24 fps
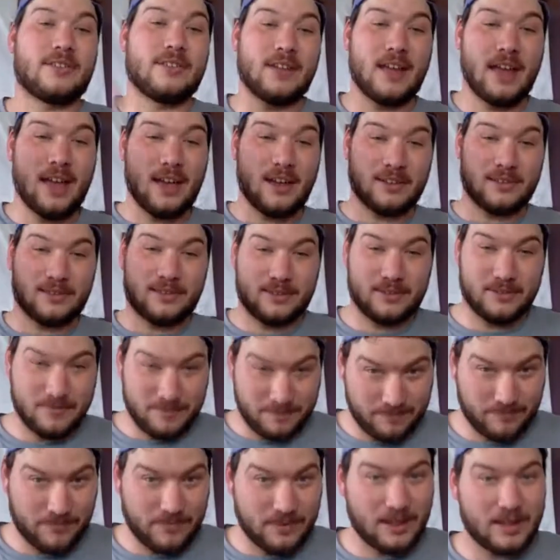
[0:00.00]
Yes,
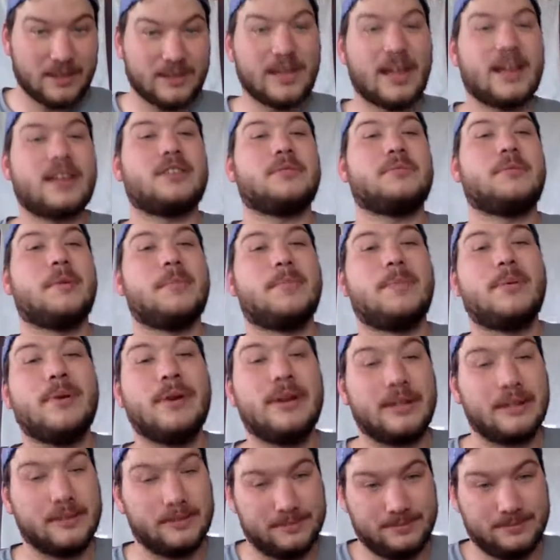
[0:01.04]
exactly my point.